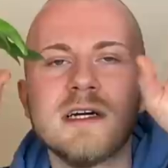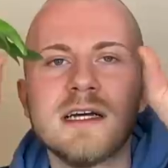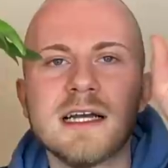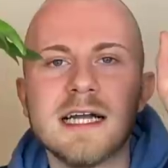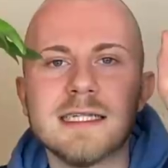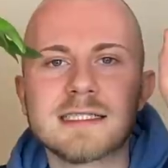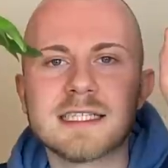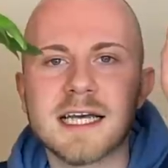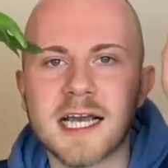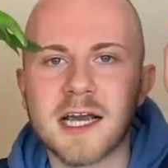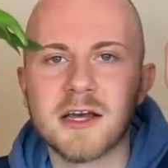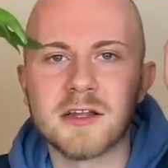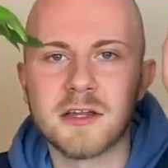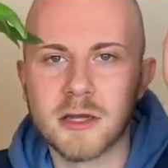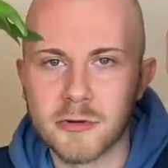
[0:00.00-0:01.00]
it's like
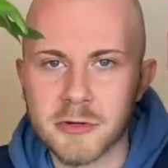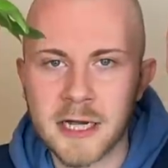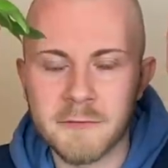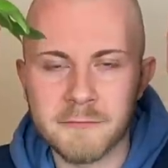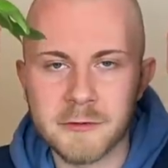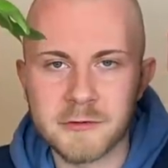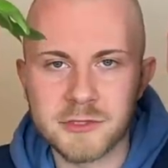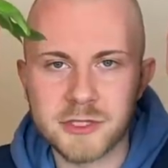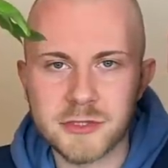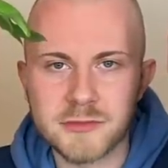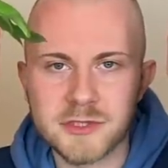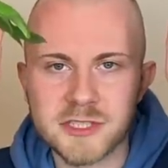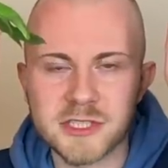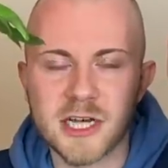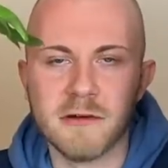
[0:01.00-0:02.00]
the grapefruit
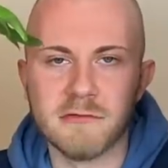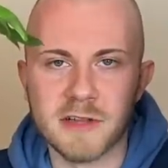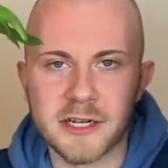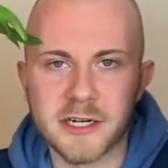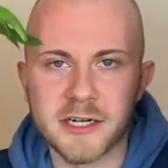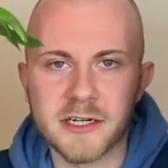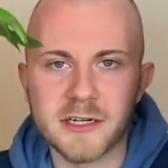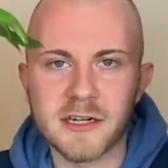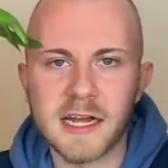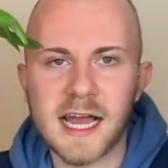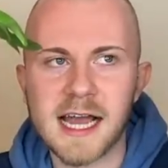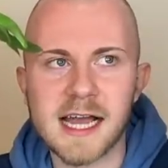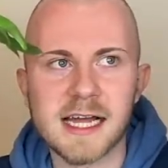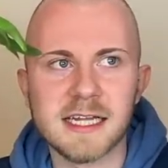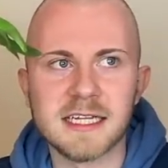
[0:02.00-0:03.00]
juice of liquor,
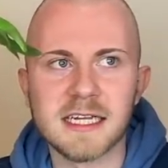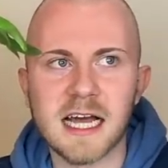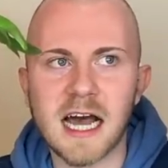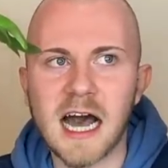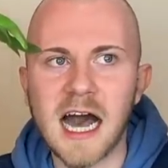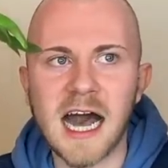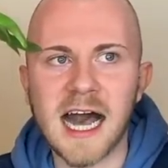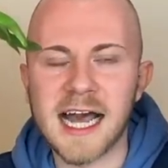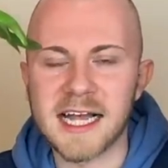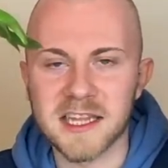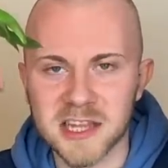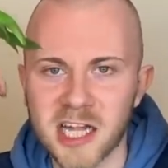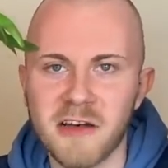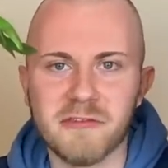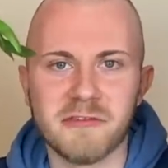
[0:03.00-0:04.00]
and I
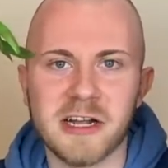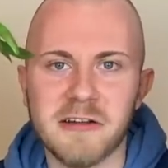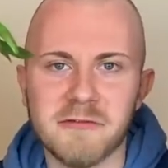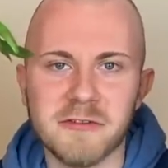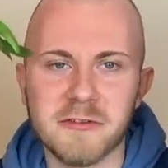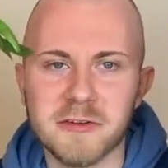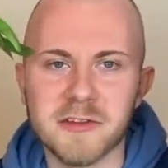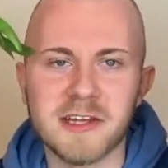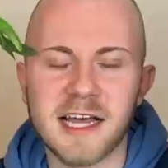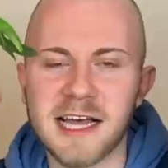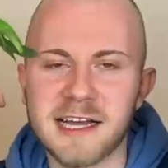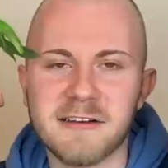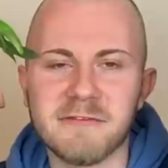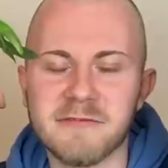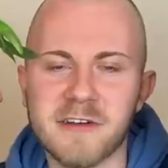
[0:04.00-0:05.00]
love grapefruit
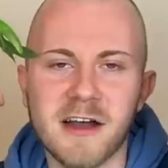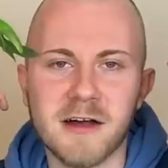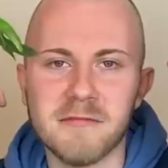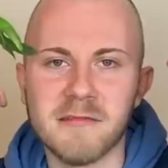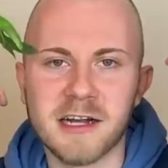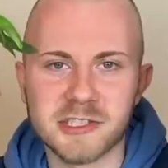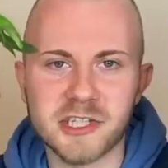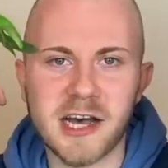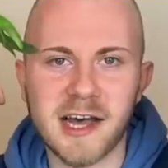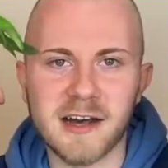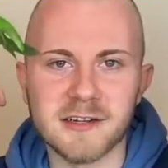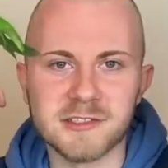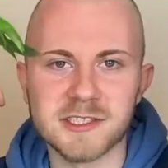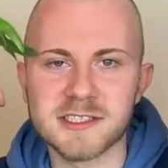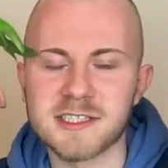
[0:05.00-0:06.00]
like from a
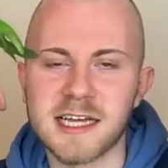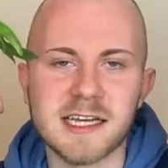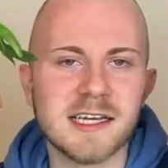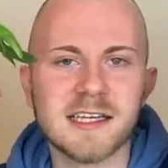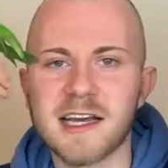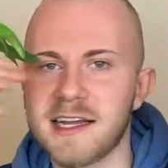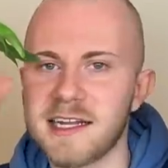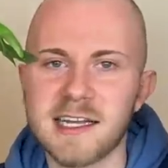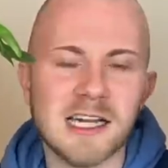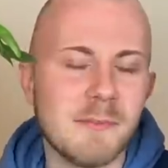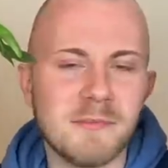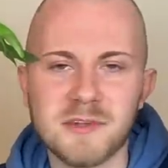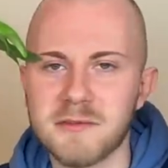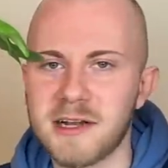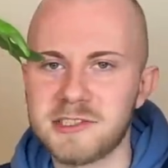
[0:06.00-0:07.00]
child, just like cutting it up
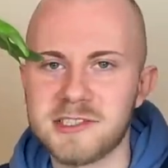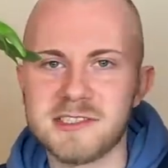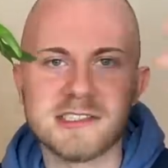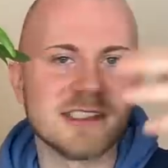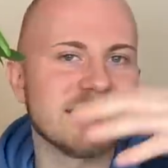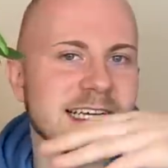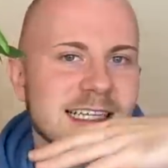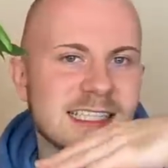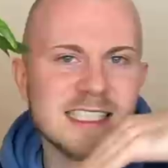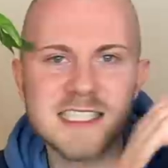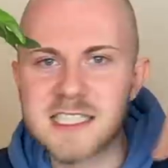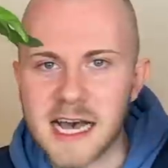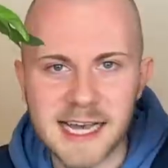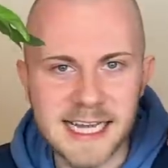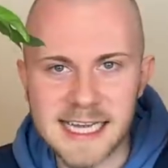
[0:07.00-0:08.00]
into wedges and just like
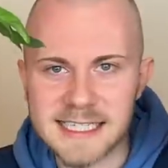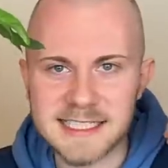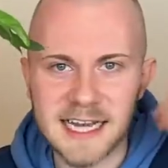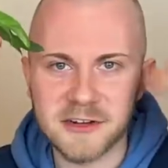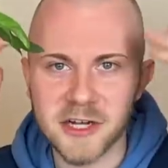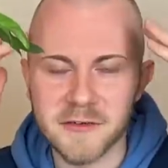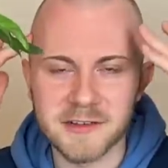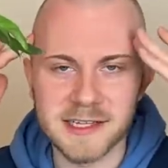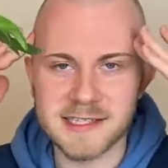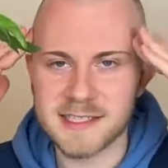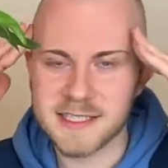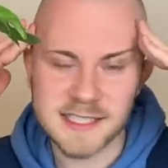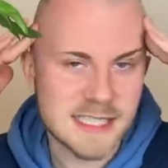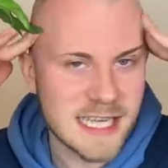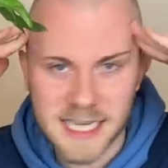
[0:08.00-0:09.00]
sucking it down over the
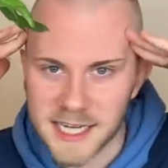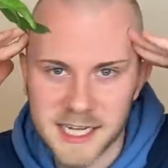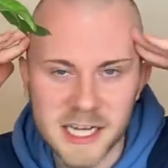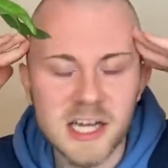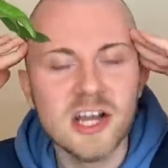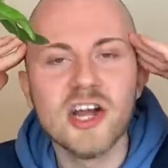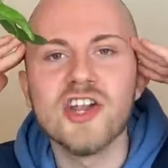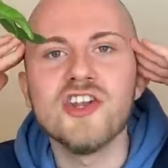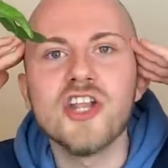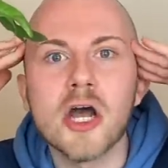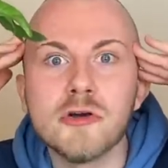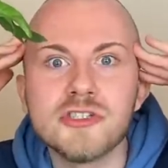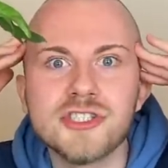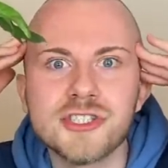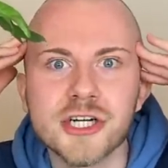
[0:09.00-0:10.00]
sink. No
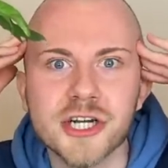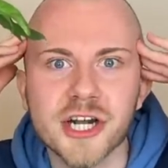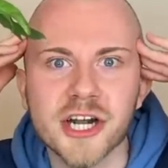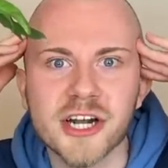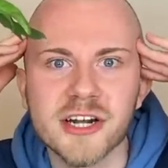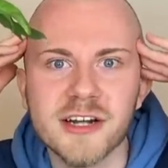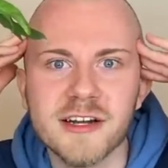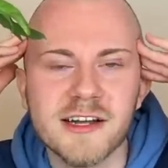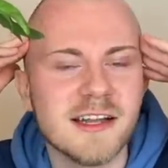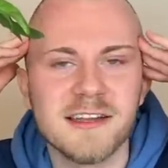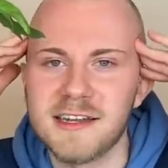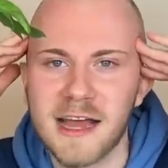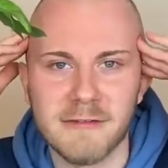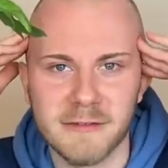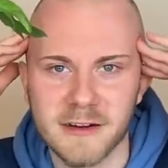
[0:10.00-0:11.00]
sugar,
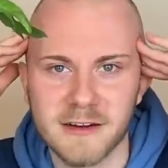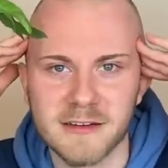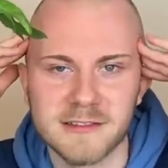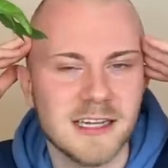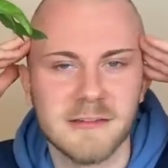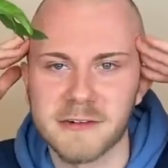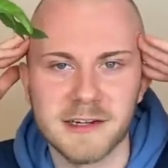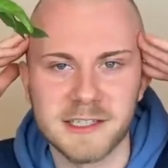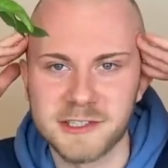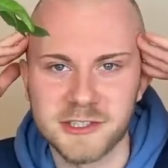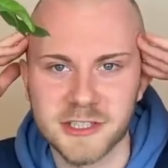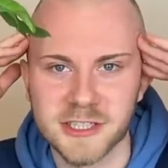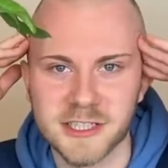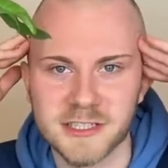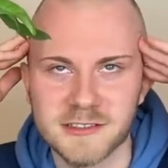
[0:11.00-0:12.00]
never, never any
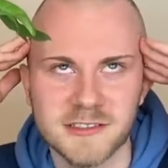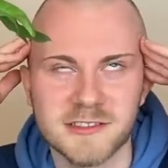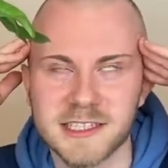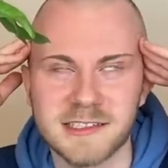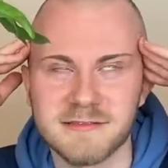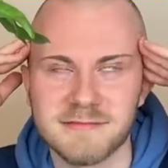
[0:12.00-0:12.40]
sugar. Like